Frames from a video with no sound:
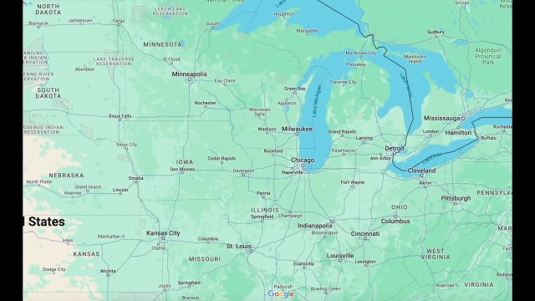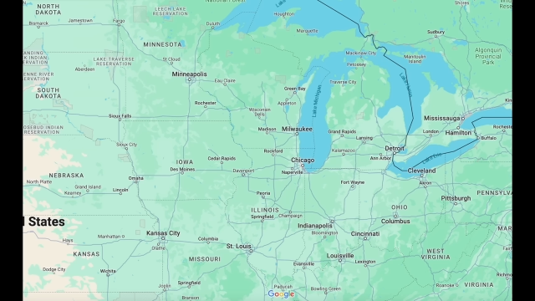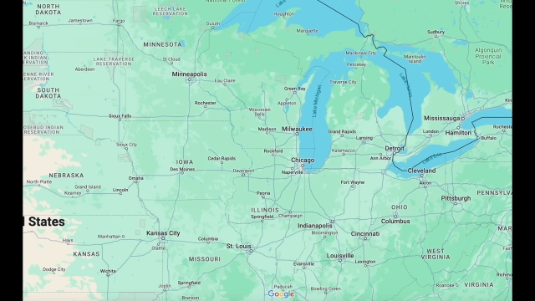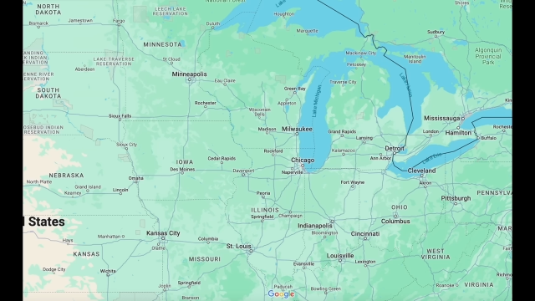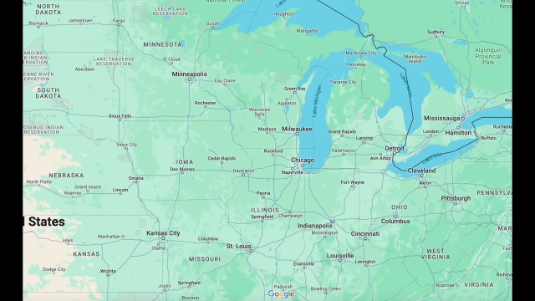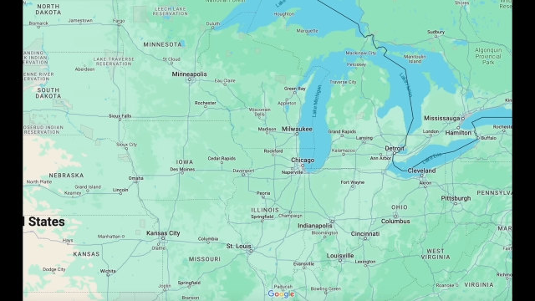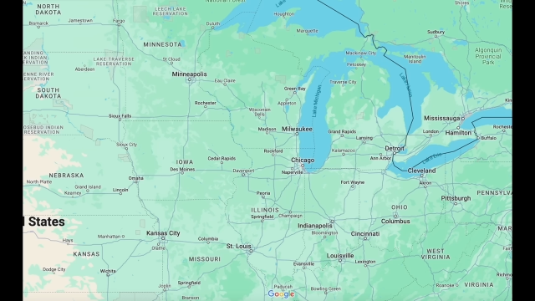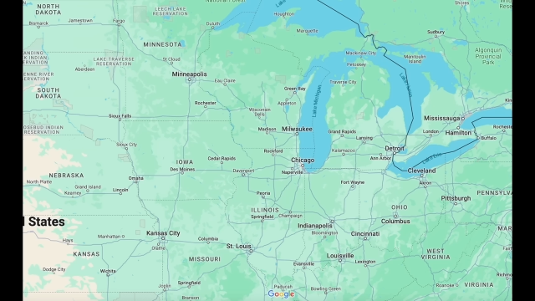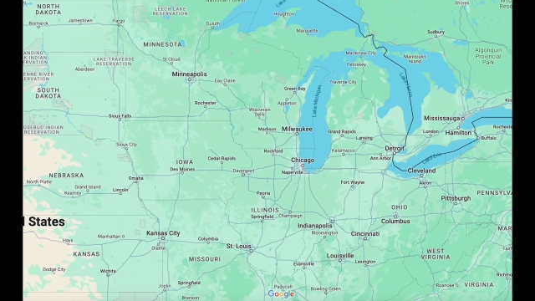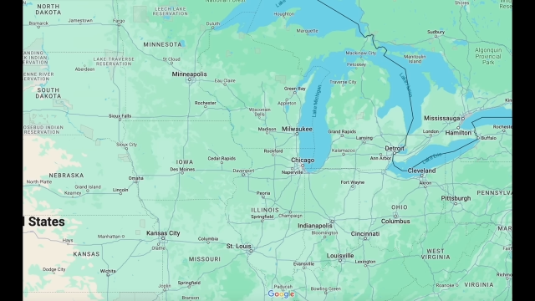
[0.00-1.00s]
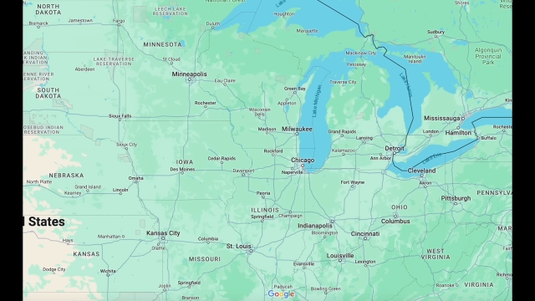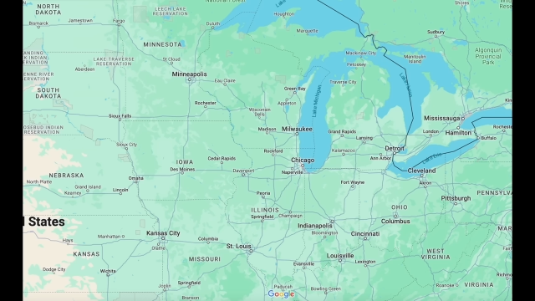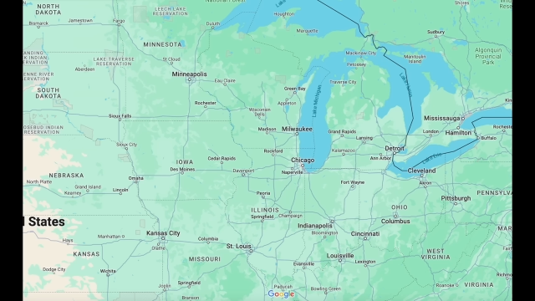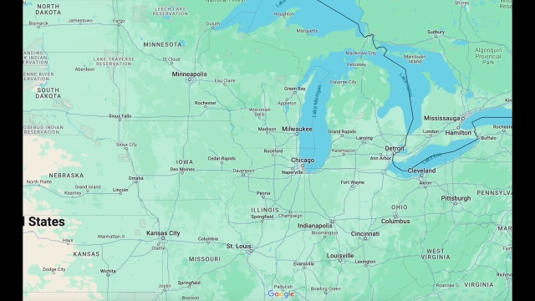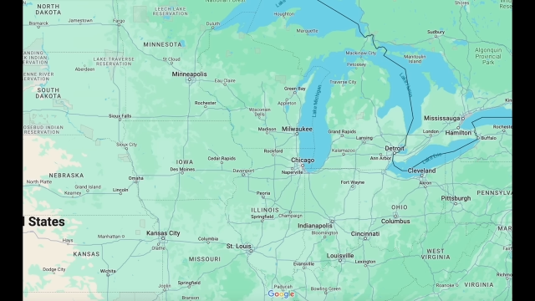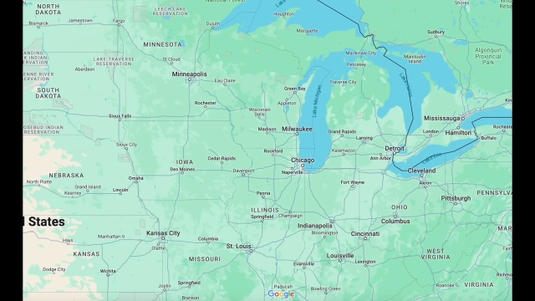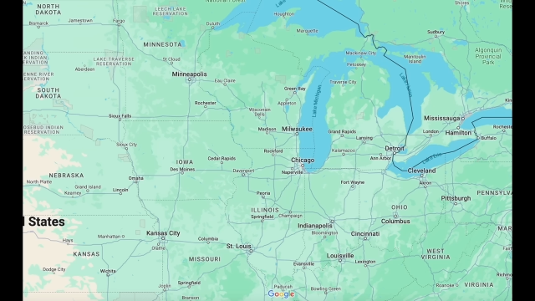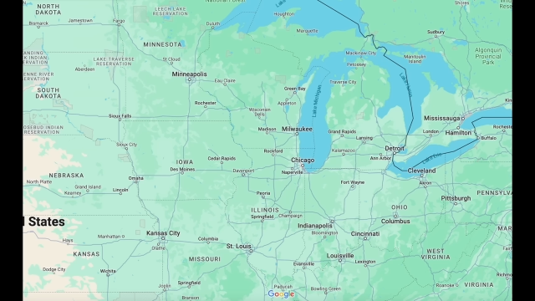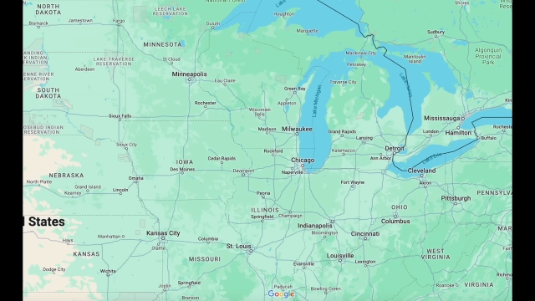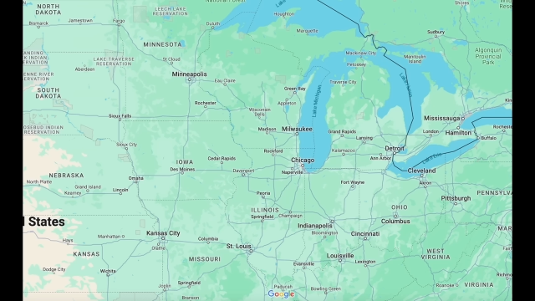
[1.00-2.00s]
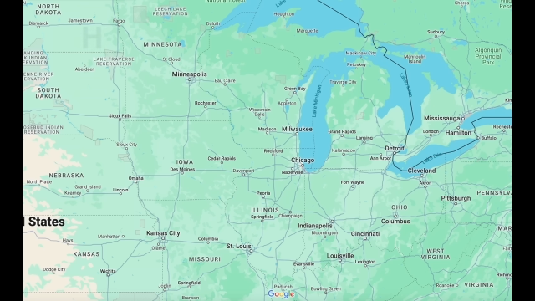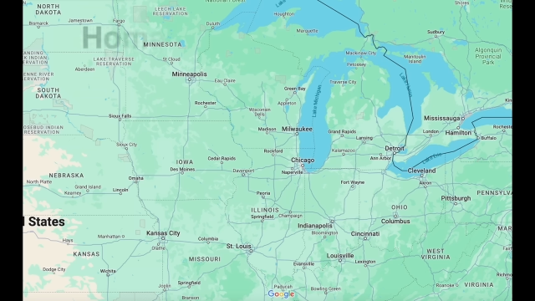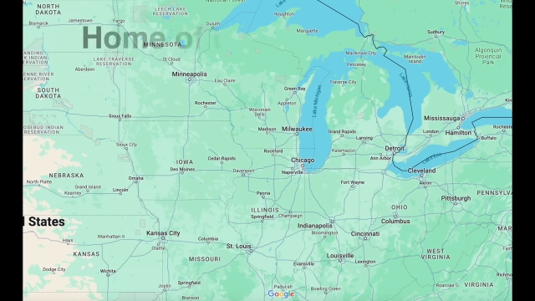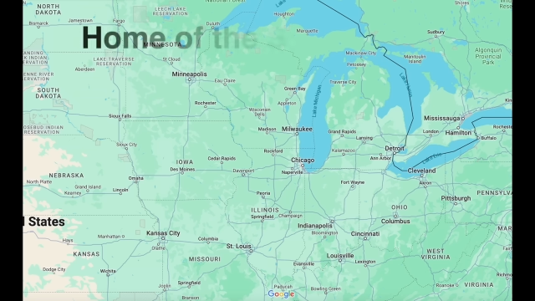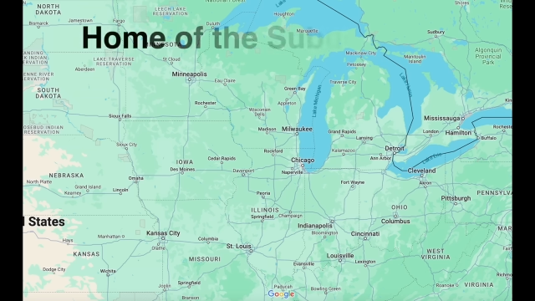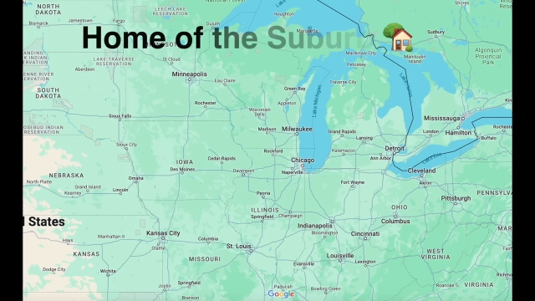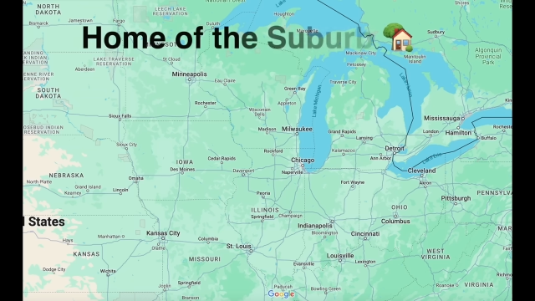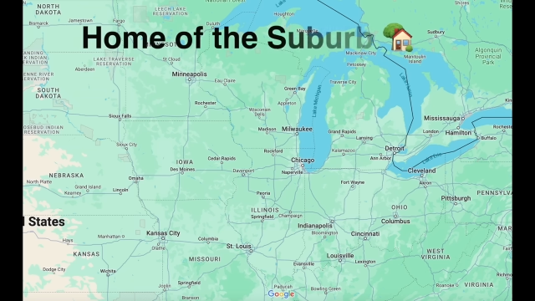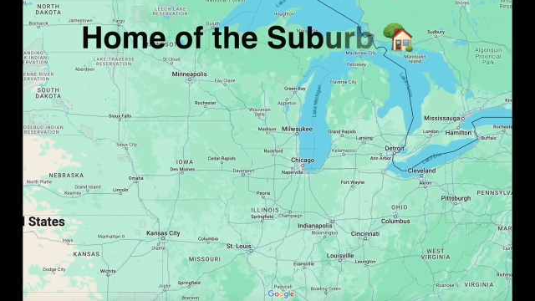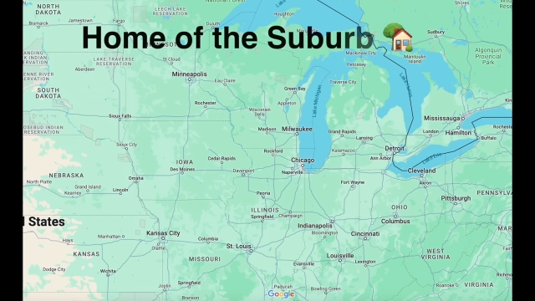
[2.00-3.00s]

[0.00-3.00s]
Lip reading: Nobody's mouth can be seen.